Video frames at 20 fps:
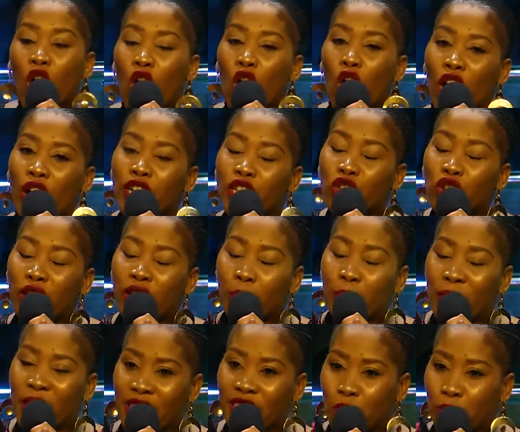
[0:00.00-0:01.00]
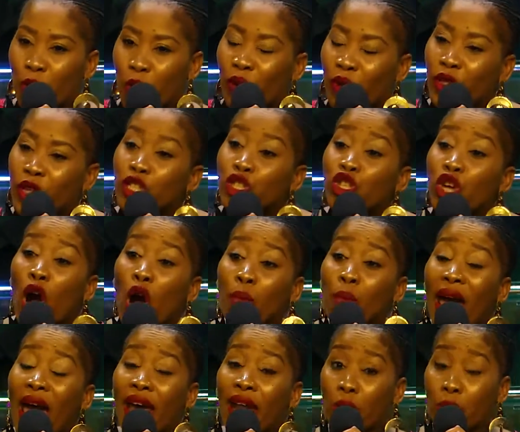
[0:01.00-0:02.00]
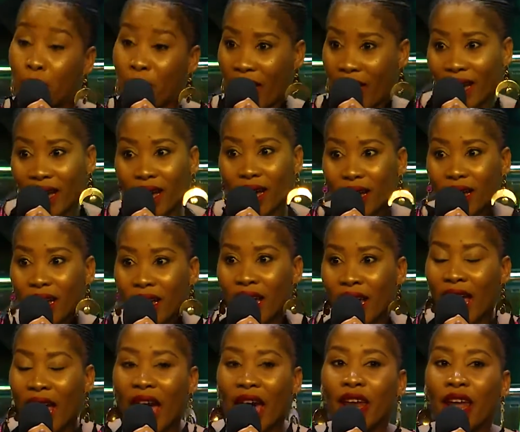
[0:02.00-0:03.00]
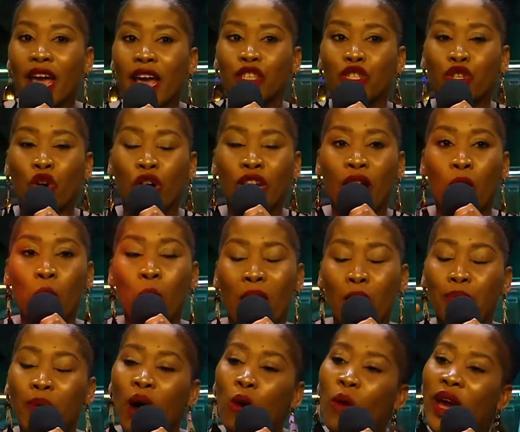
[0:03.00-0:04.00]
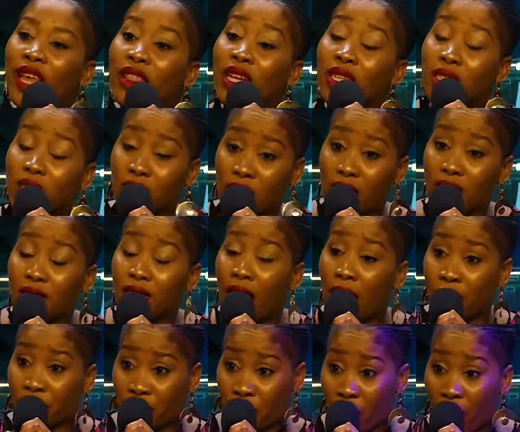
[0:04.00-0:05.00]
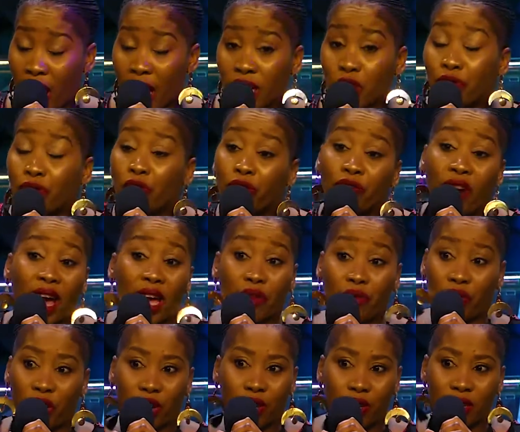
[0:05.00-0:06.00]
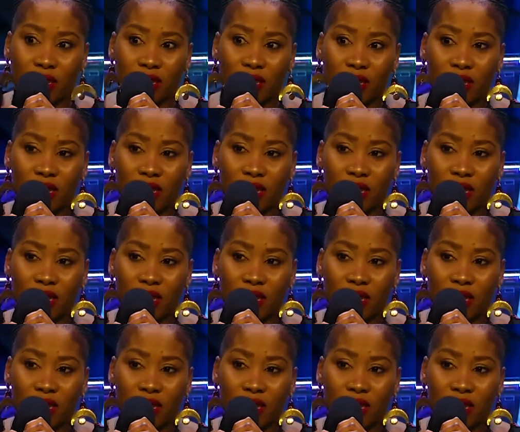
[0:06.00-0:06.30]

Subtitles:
God is going to bless me with a job at a bank, and it's going to wipe away the tears I've cried for 5 years.